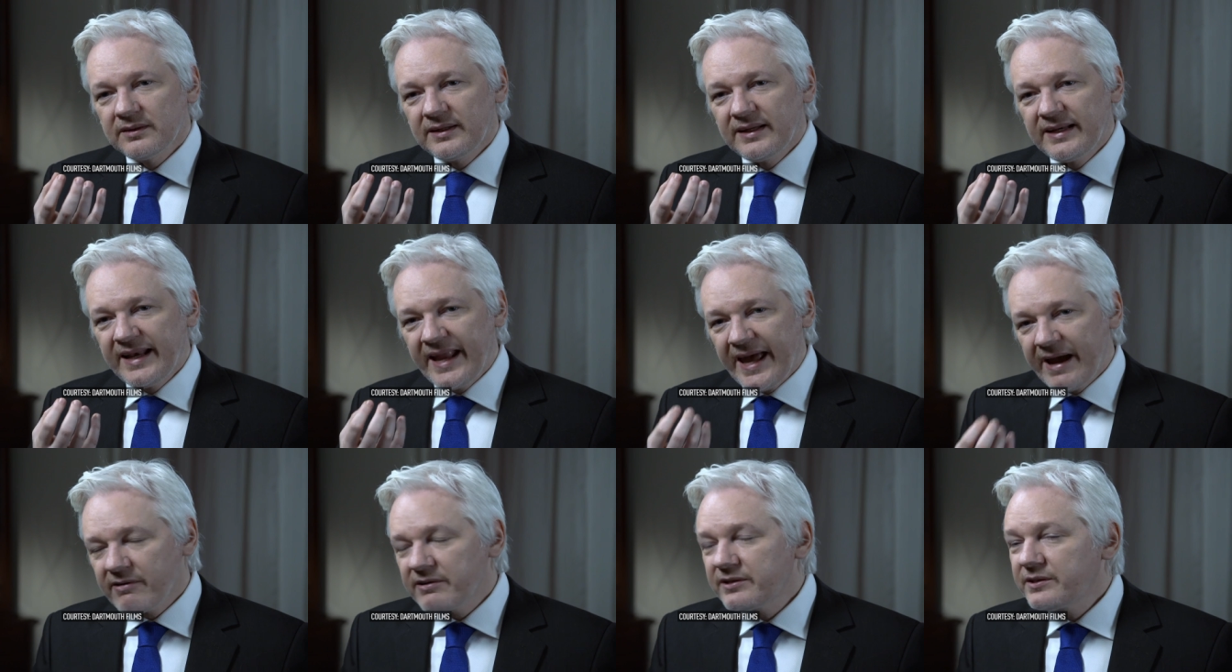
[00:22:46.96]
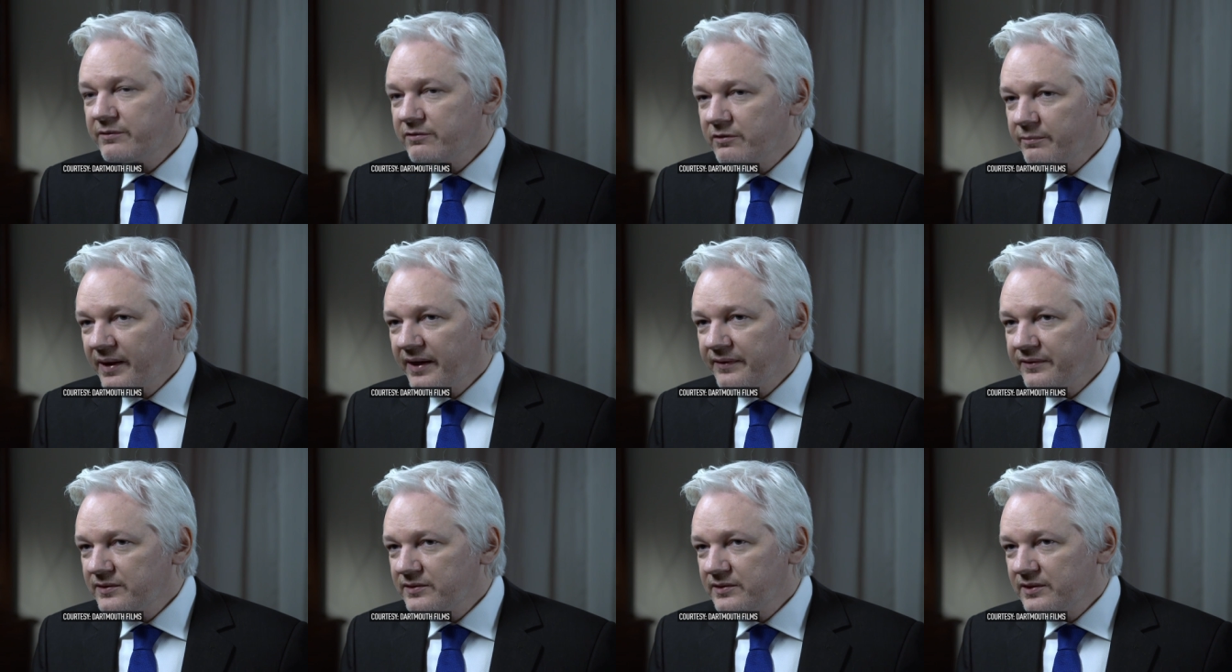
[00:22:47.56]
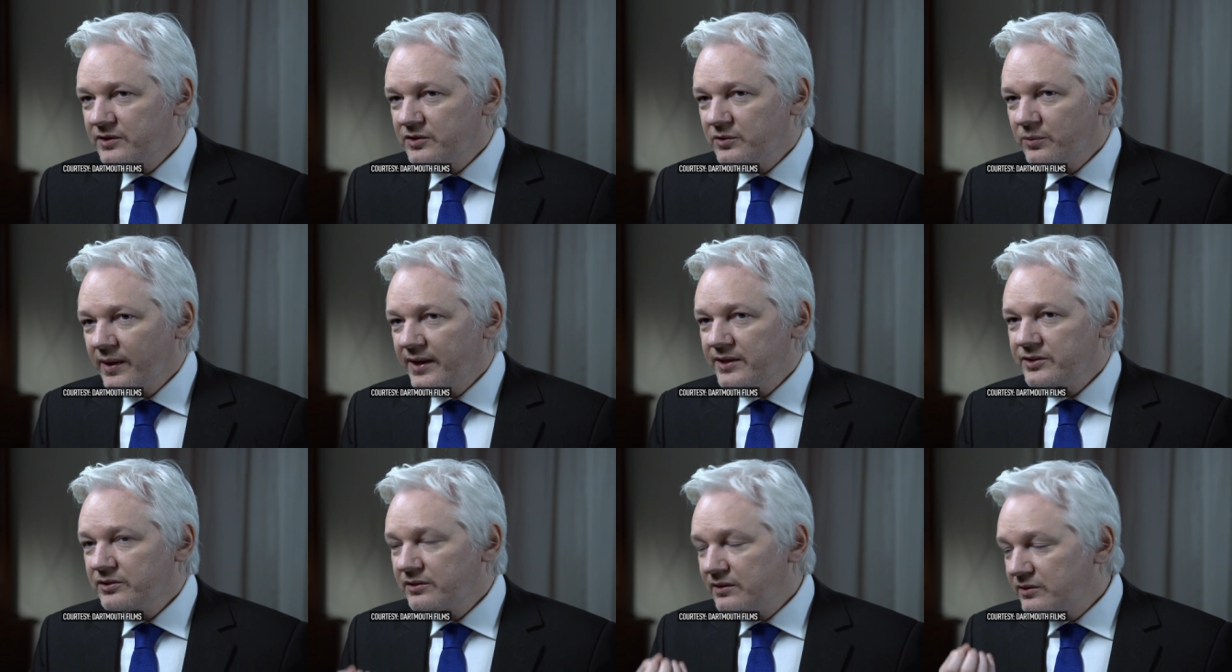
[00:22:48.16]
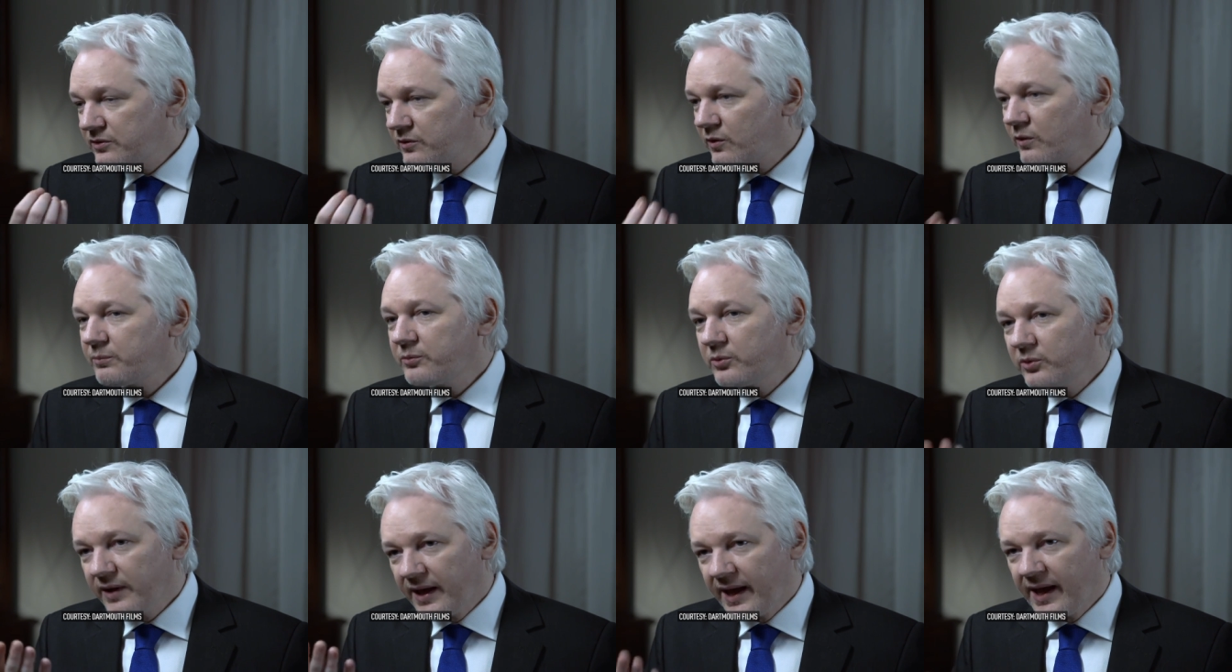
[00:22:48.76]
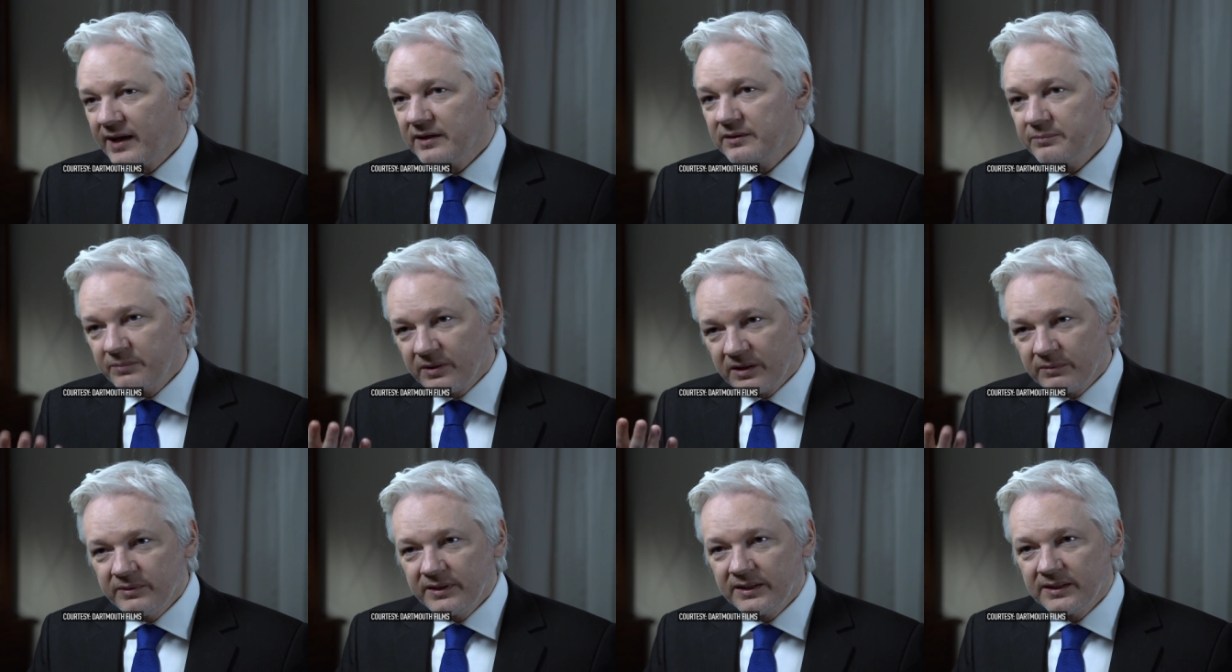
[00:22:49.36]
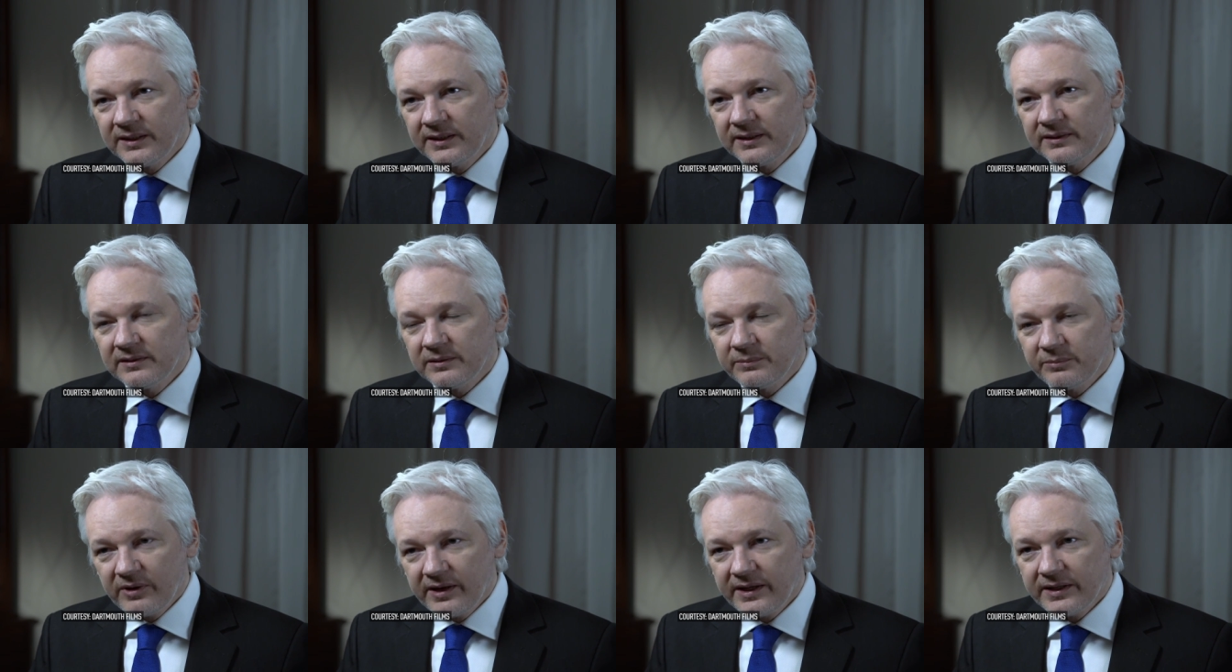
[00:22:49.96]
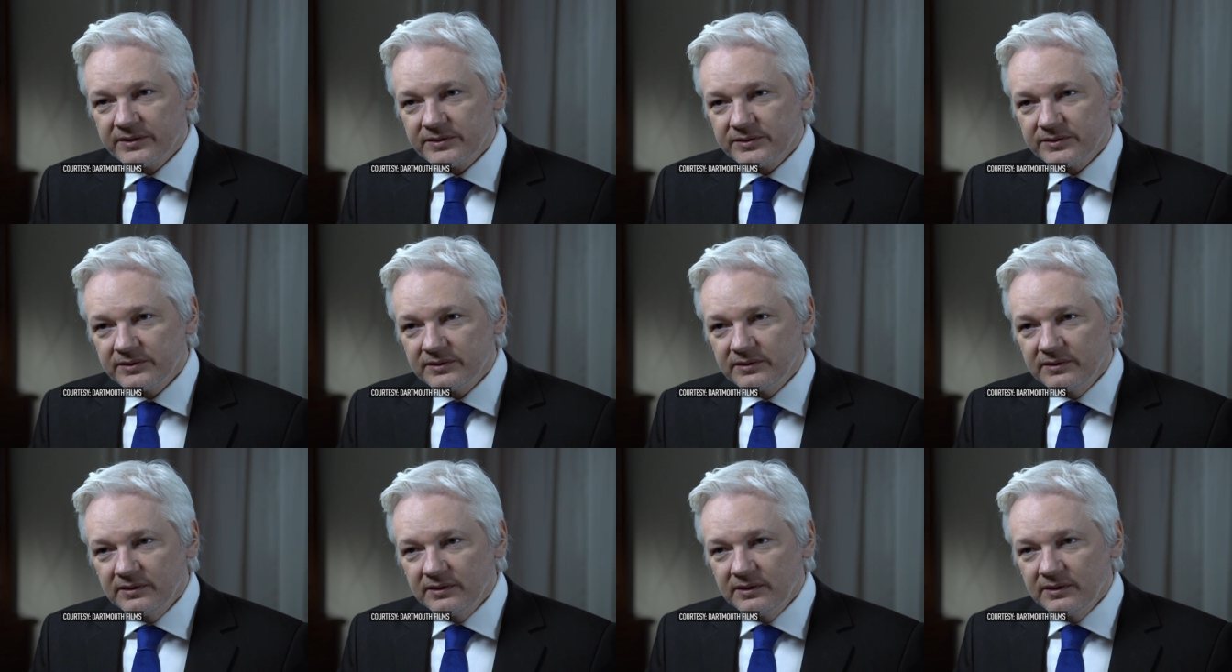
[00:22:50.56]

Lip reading: narrative about this situation is not put out publicly in the press.